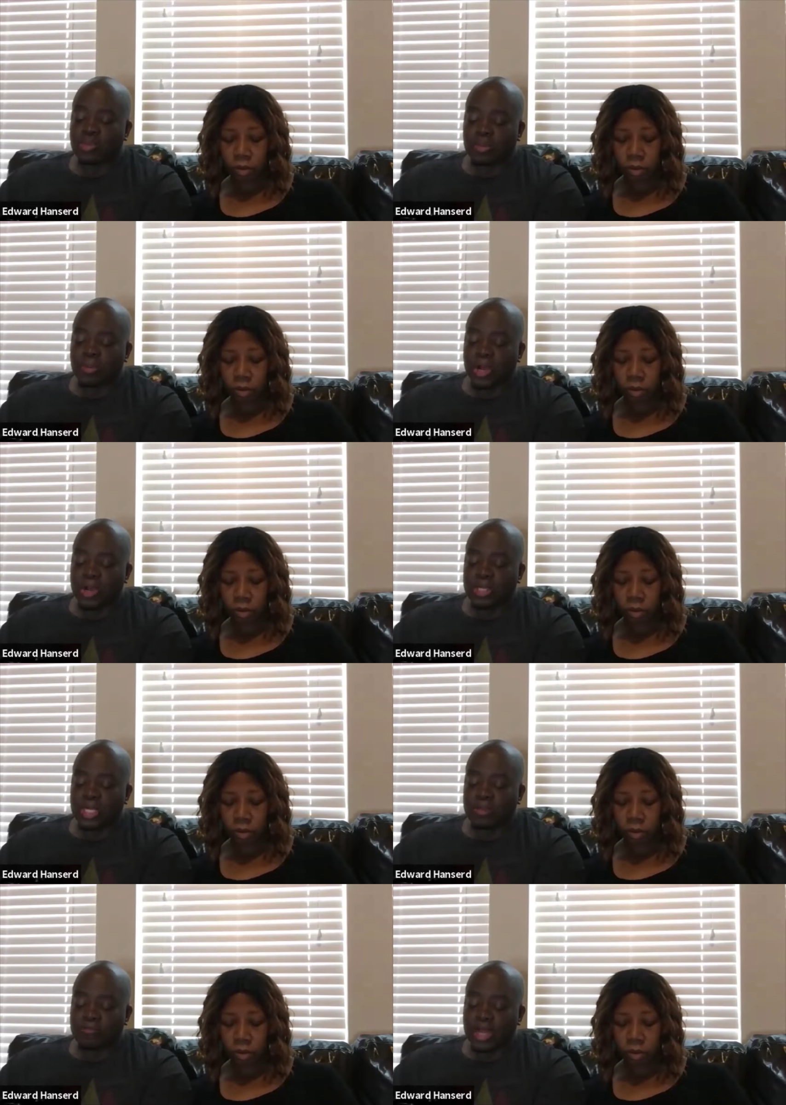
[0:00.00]
Speaker 1: will burn and
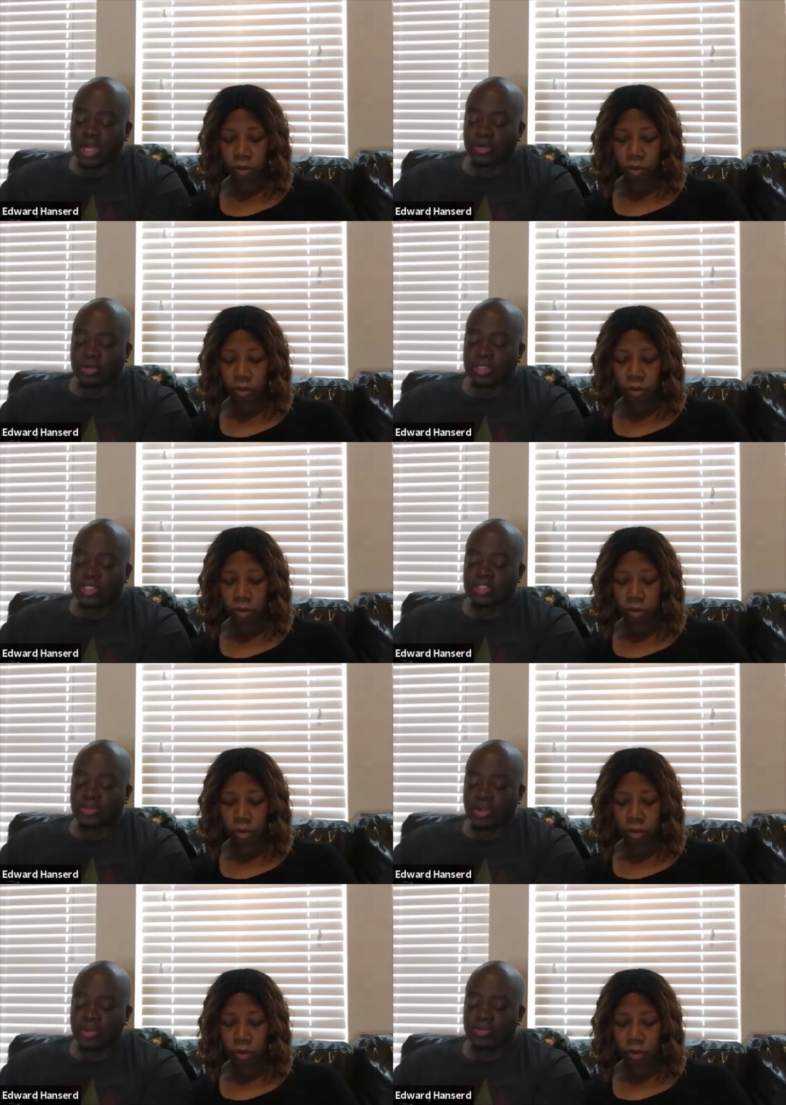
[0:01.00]
devour his
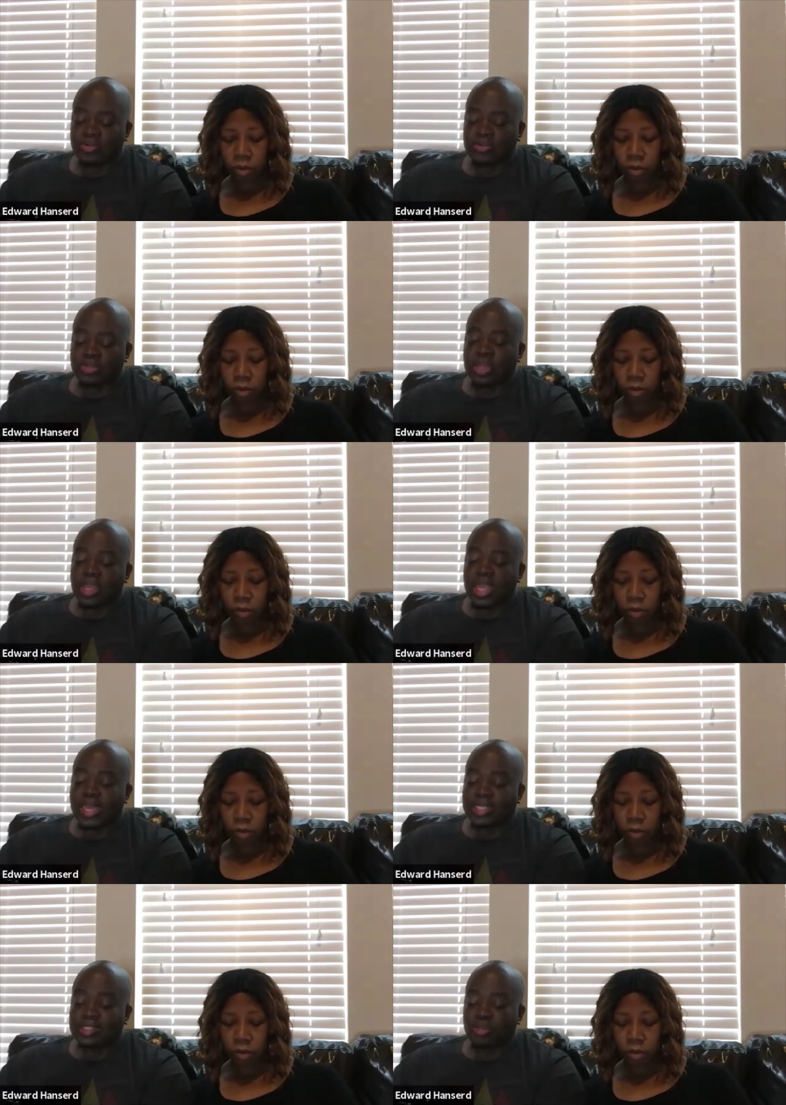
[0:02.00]
thrones and
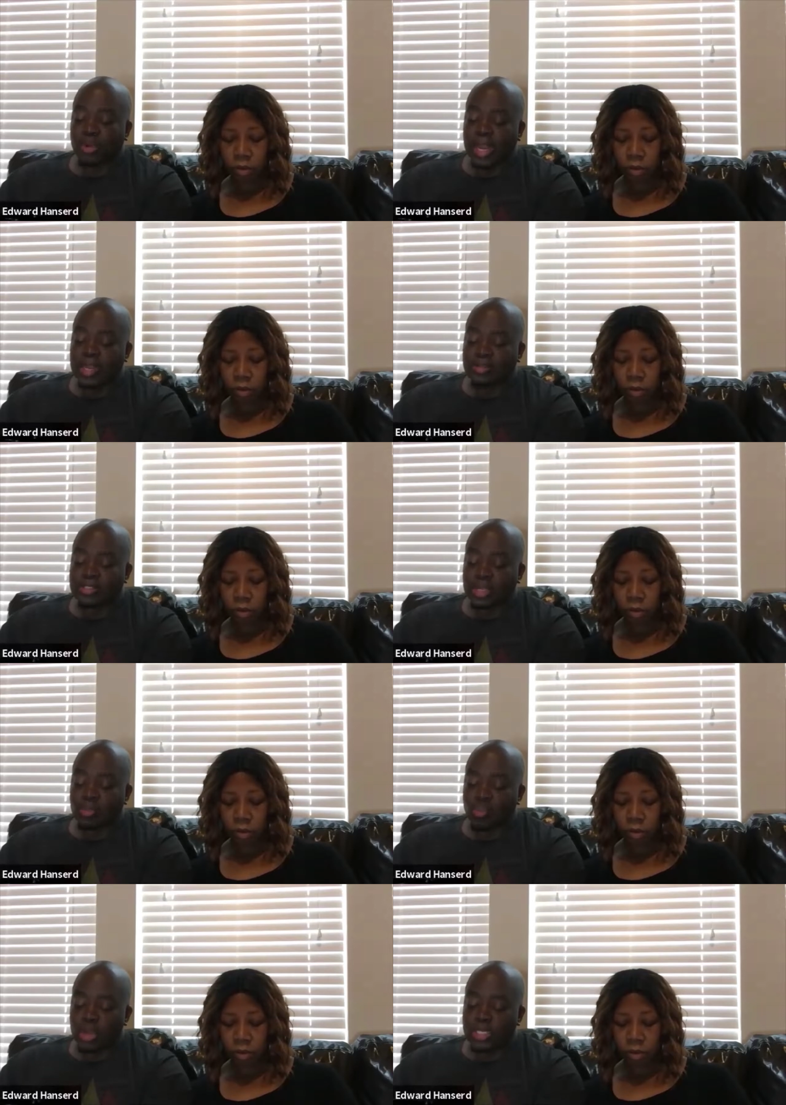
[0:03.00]
his briars
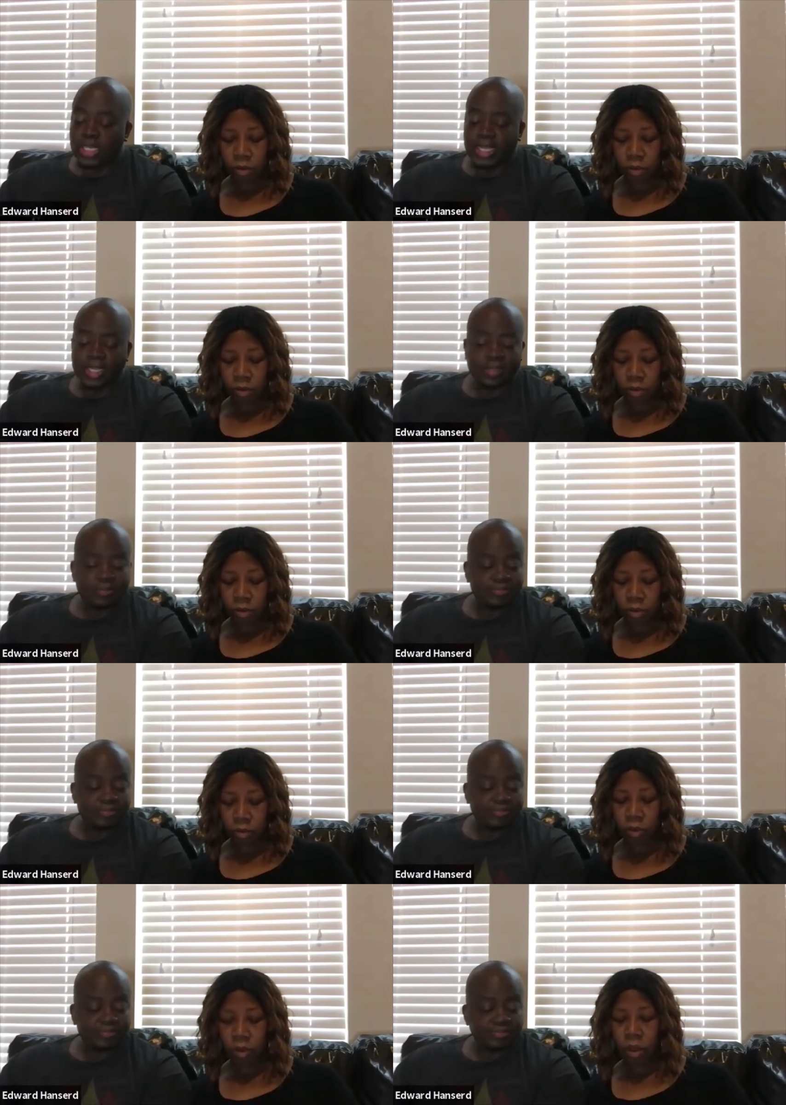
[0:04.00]
in one day.
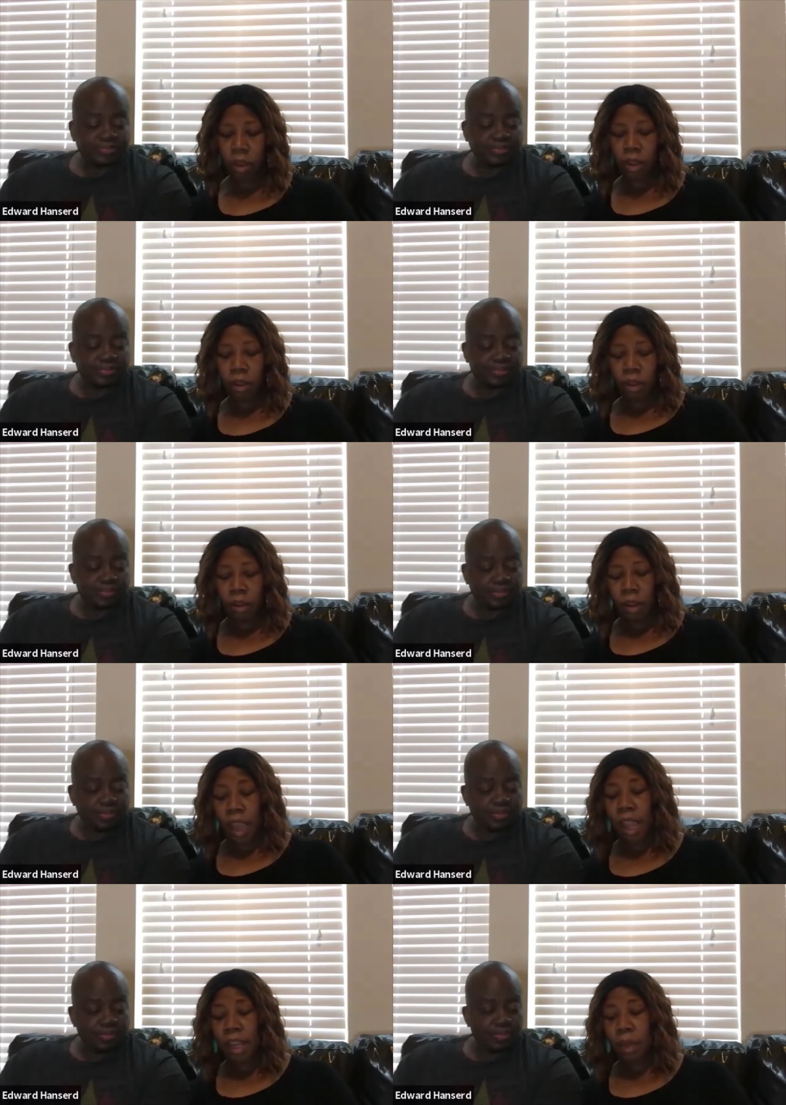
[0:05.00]

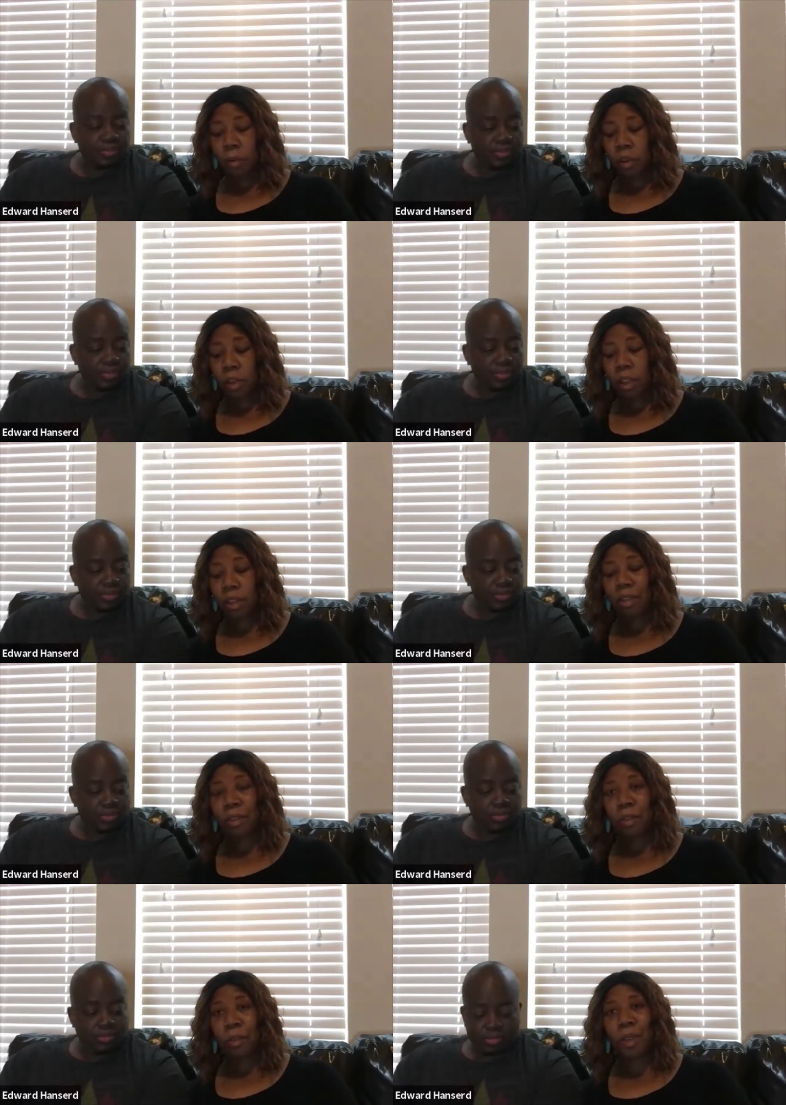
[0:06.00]
And
Speaker 2: it will
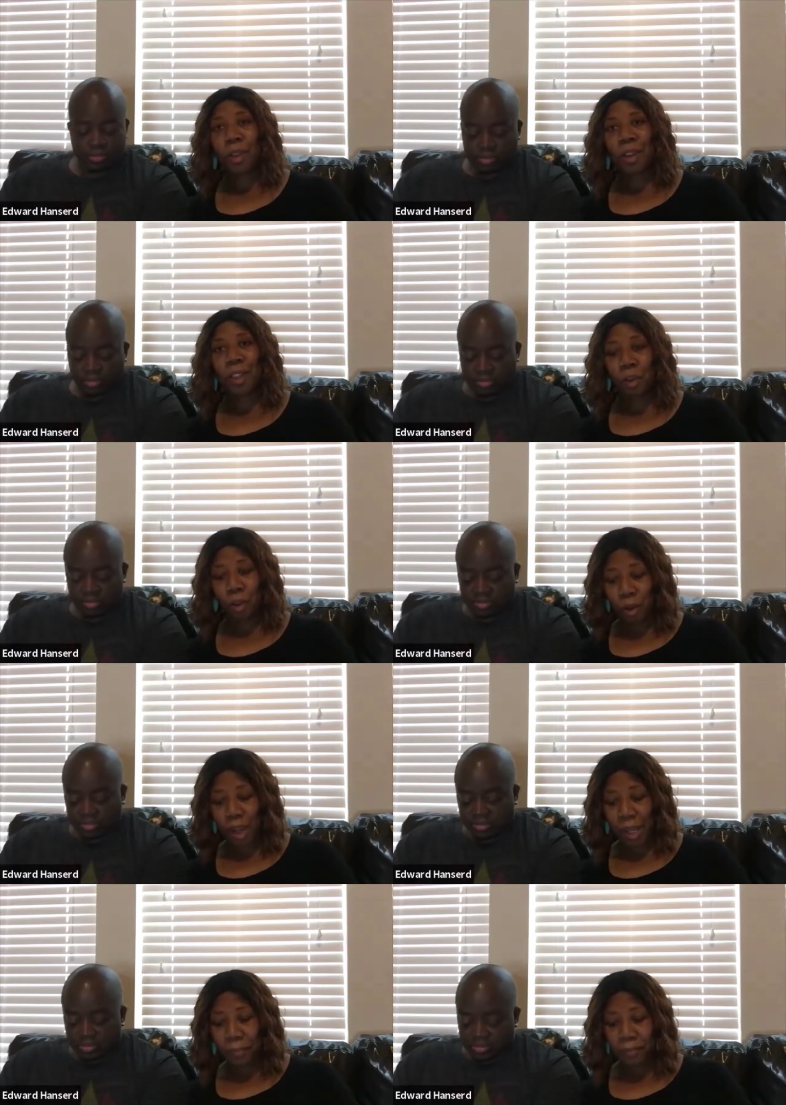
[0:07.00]
consume the
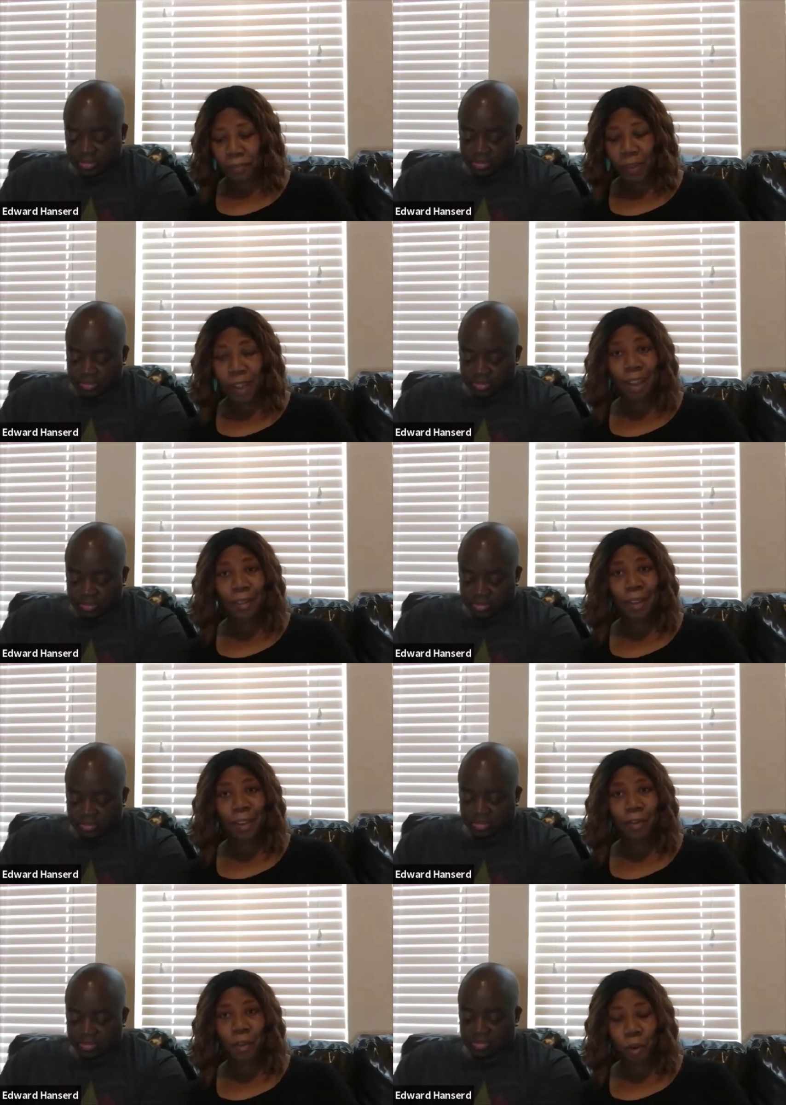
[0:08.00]
glory of
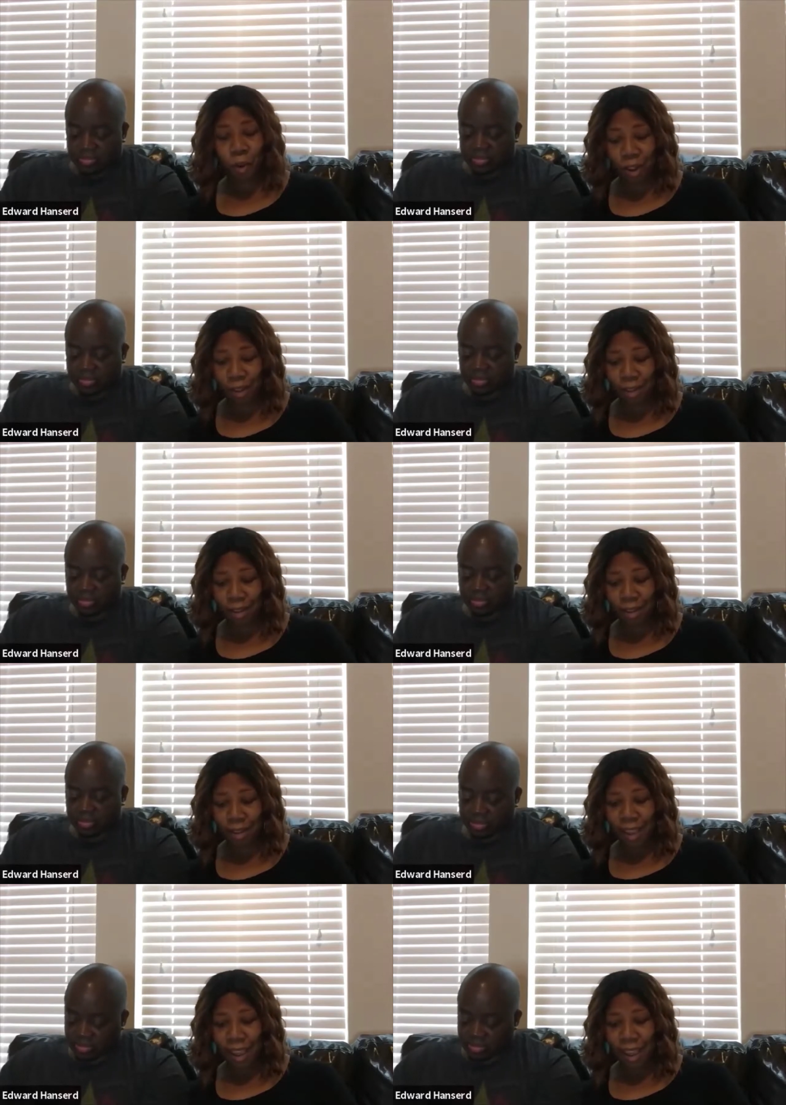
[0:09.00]
his forest